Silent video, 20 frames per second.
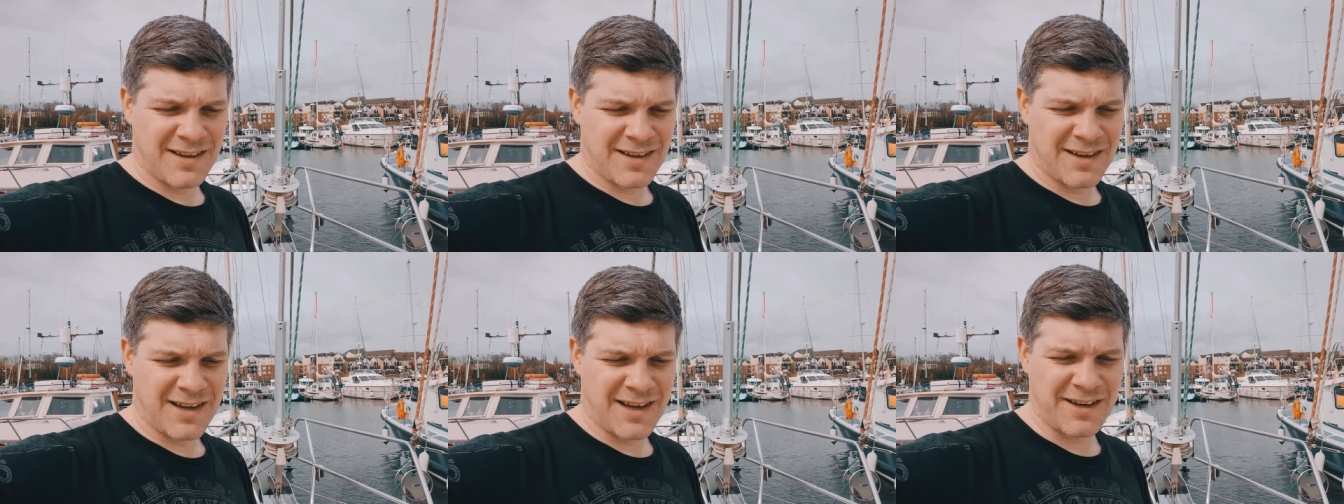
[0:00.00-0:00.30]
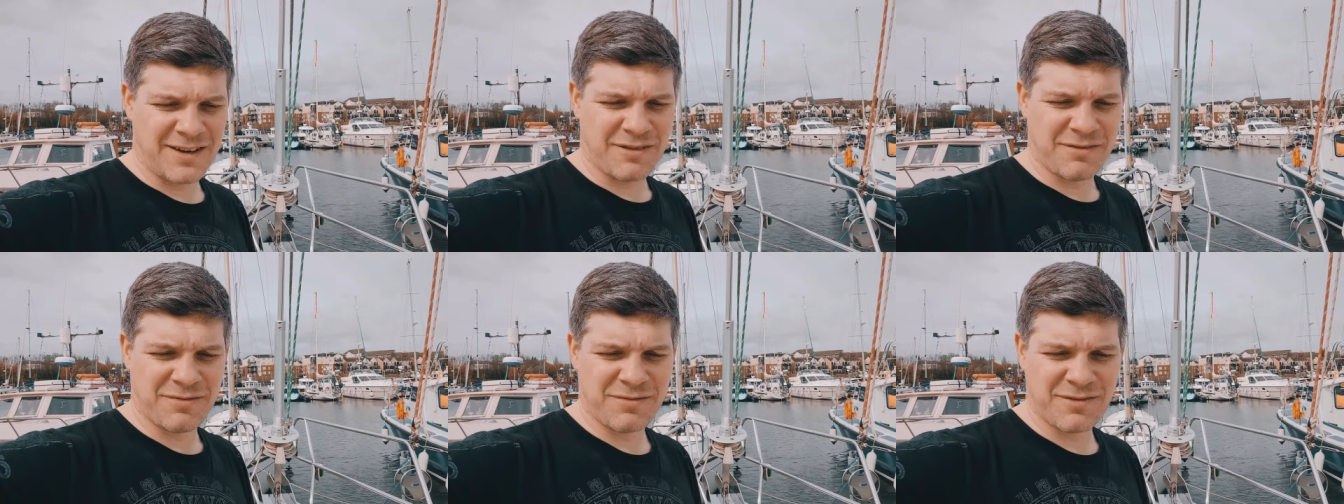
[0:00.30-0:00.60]

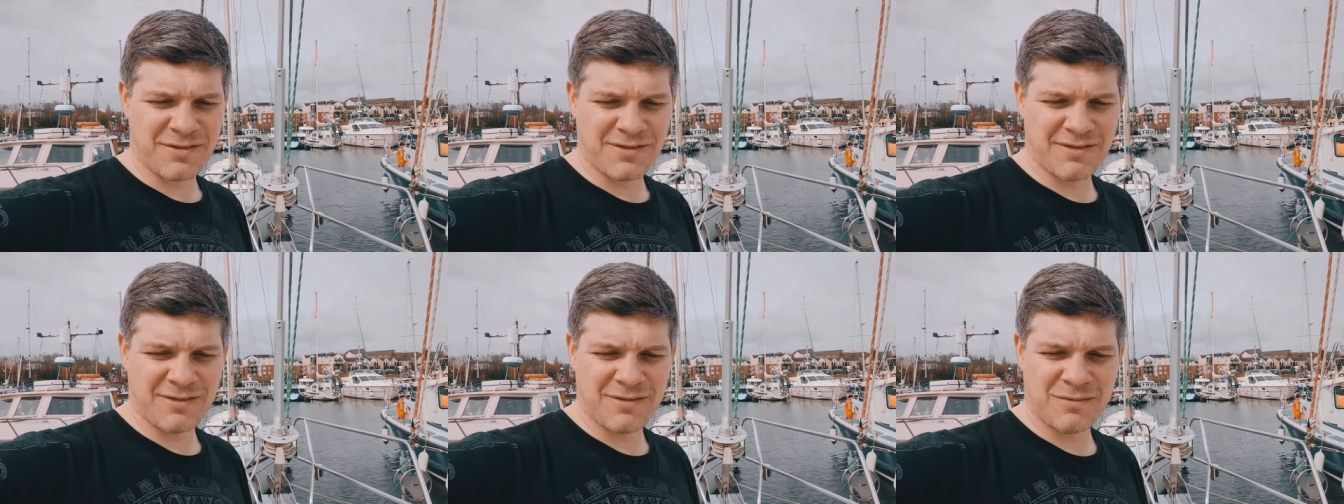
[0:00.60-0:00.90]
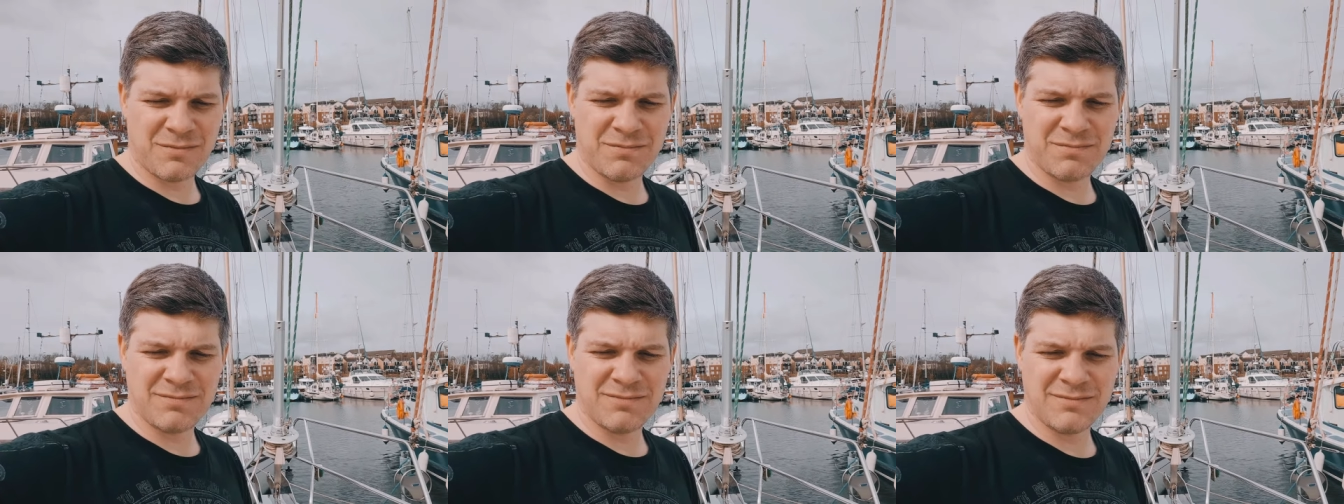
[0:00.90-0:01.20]
kind of
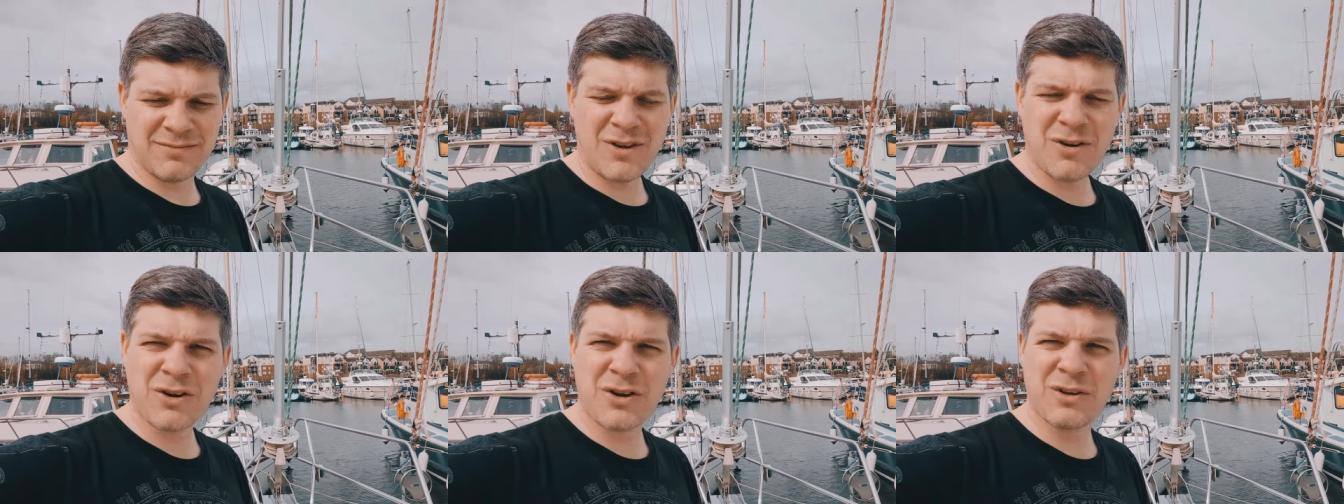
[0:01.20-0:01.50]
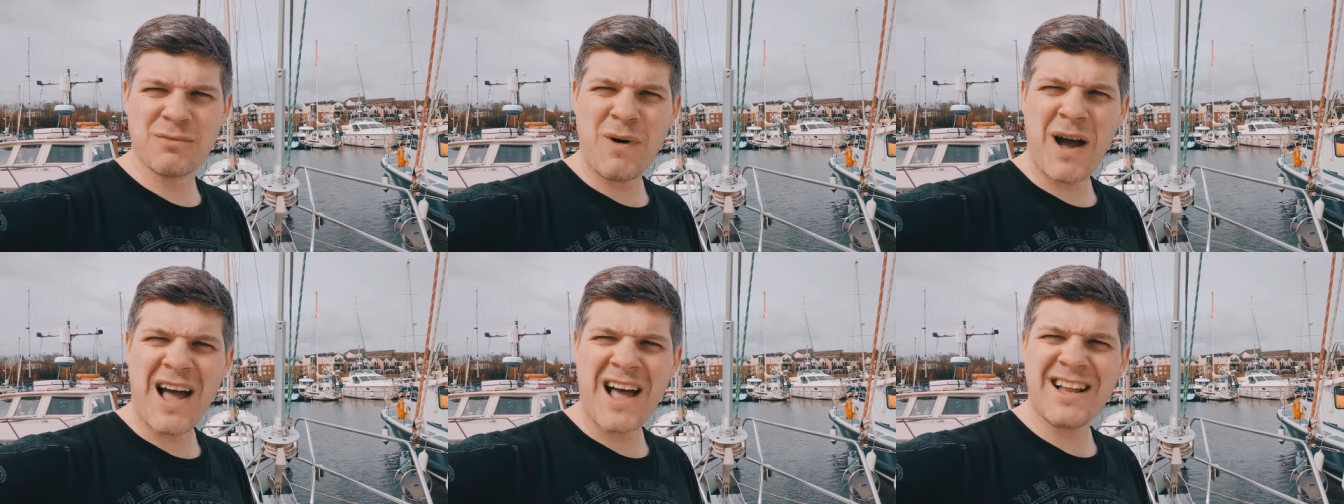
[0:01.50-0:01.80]
not
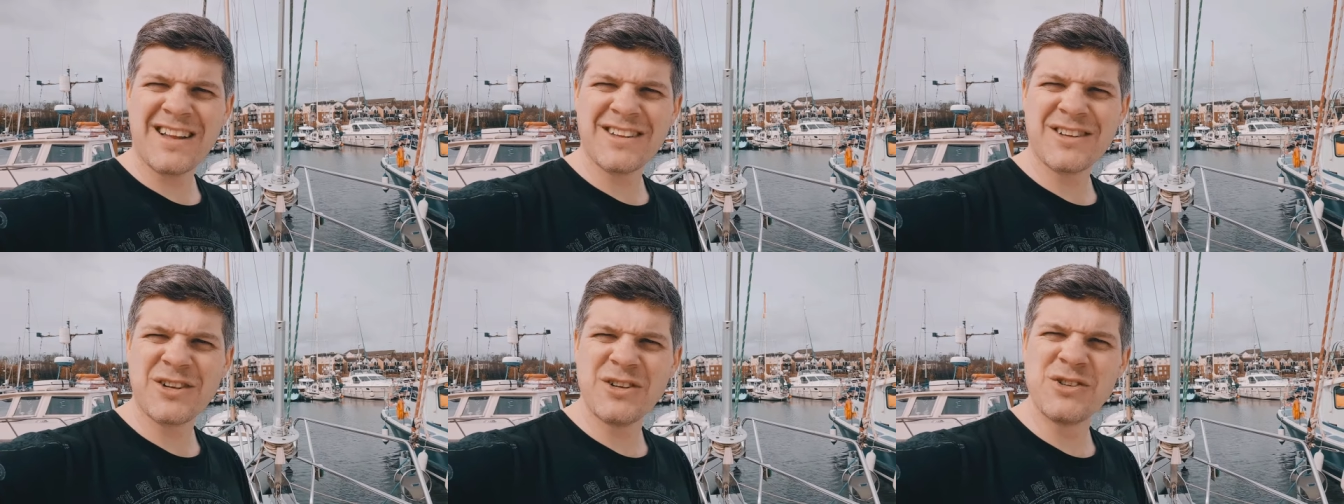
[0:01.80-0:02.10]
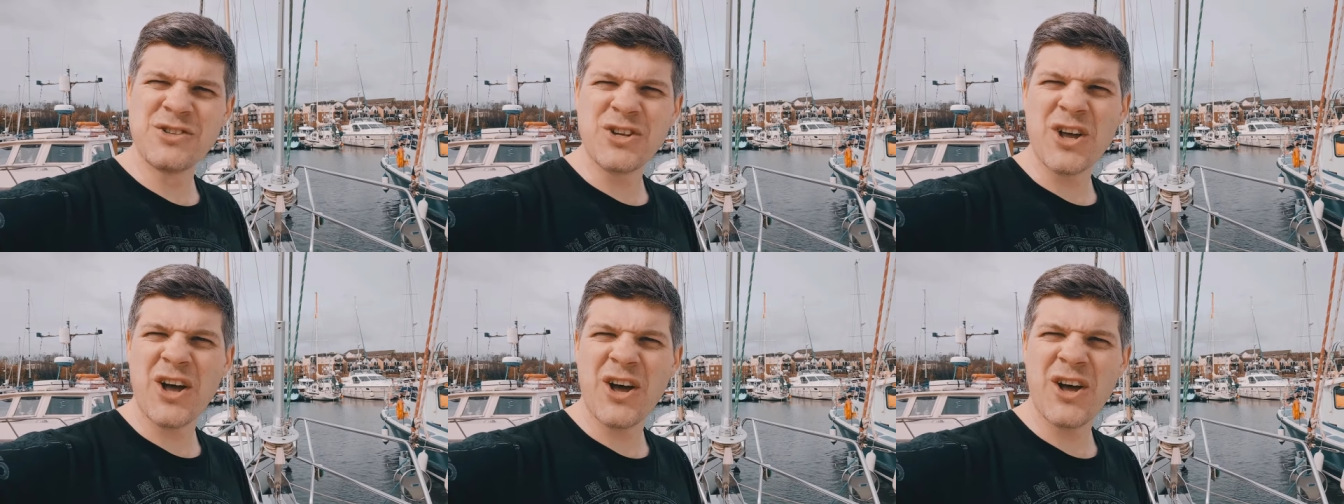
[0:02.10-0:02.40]
well
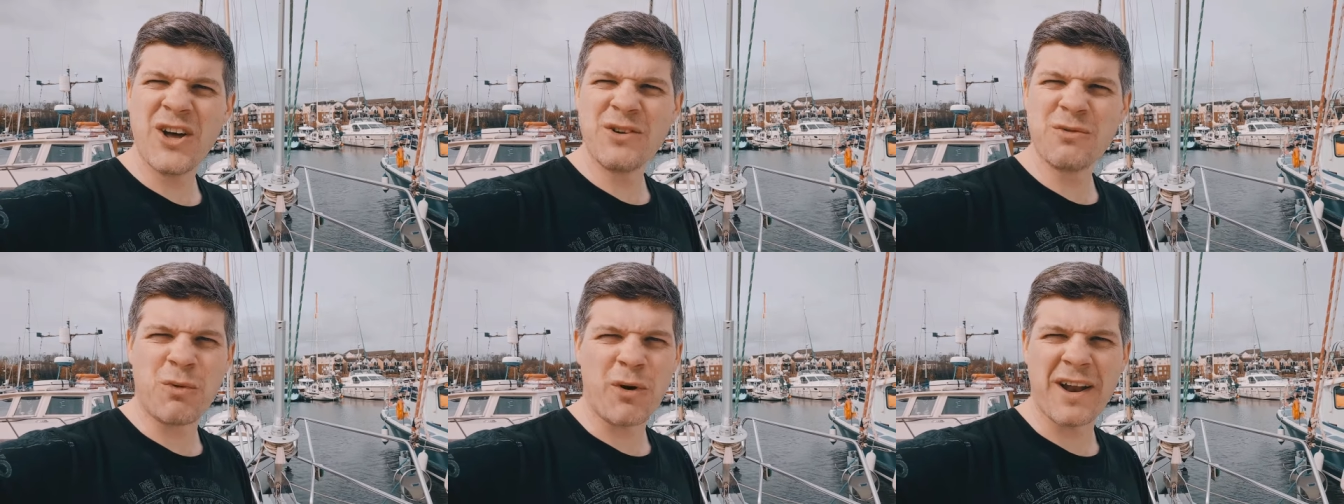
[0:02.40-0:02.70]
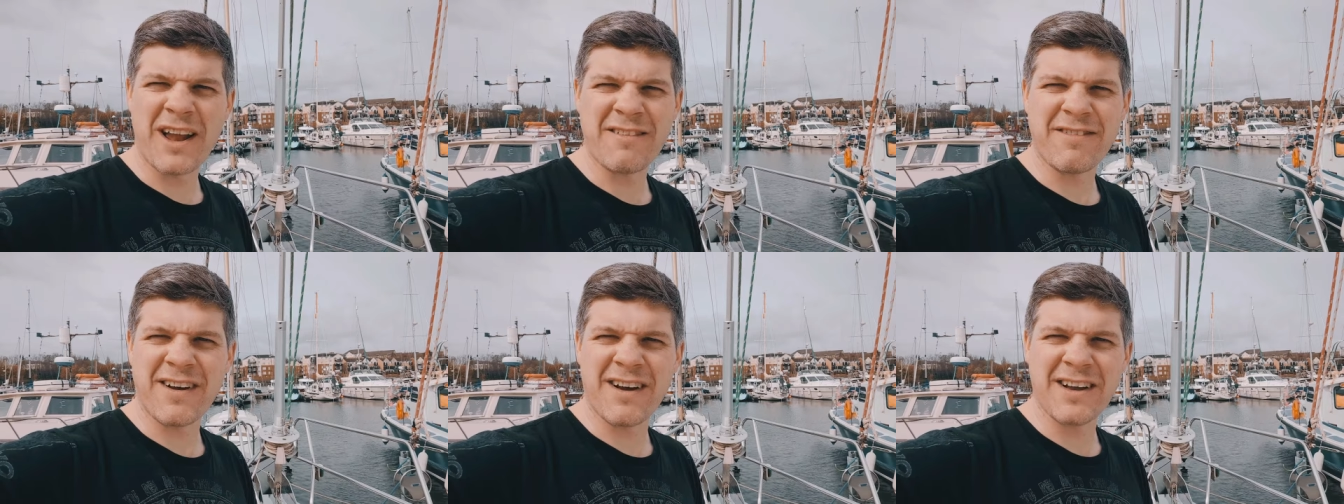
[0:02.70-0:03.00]
concerned,
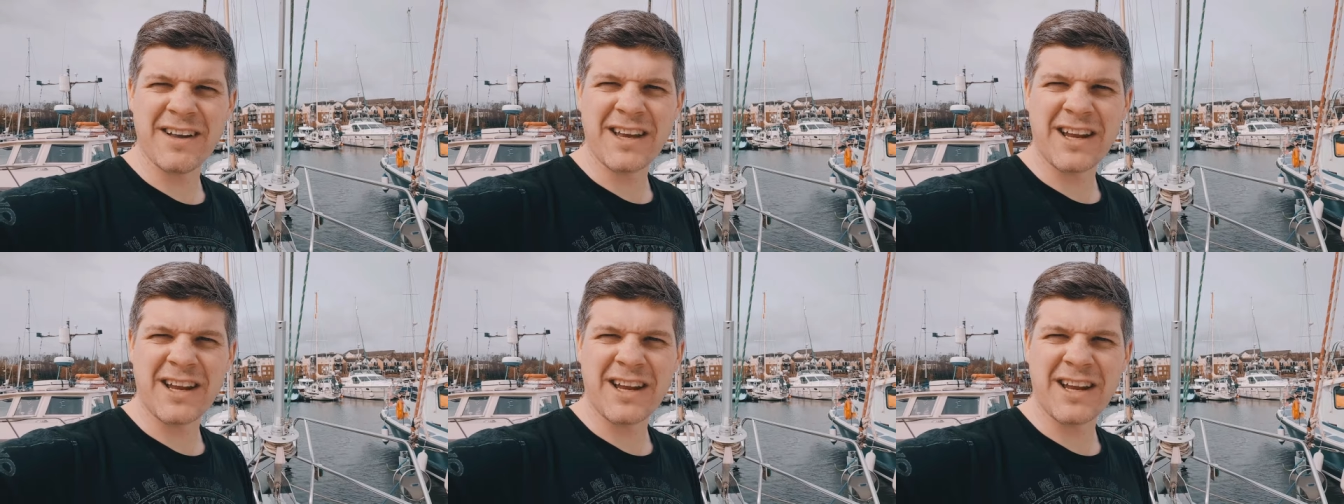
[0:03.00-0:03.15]
whatever.